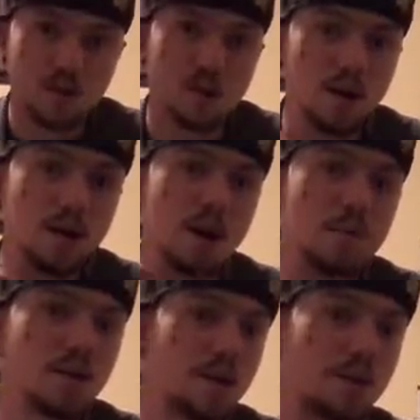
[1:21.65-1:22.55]
or
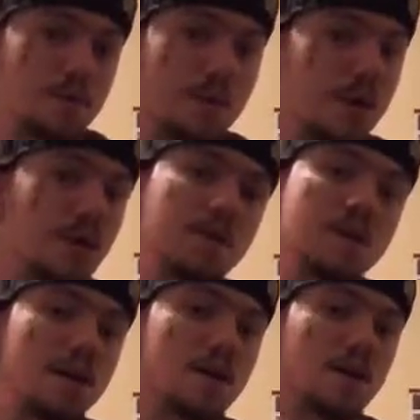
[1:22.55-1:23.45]
comment down below?
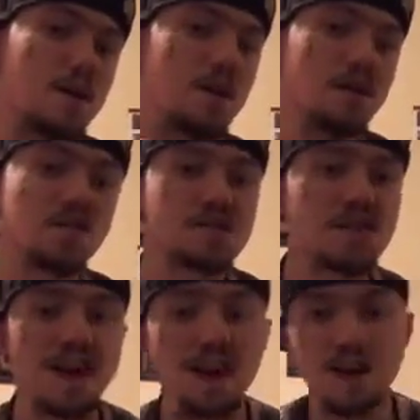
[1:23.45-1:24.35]
No, that wasn't your
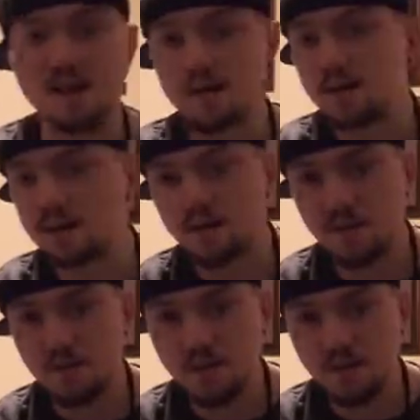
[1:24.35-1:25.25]
style.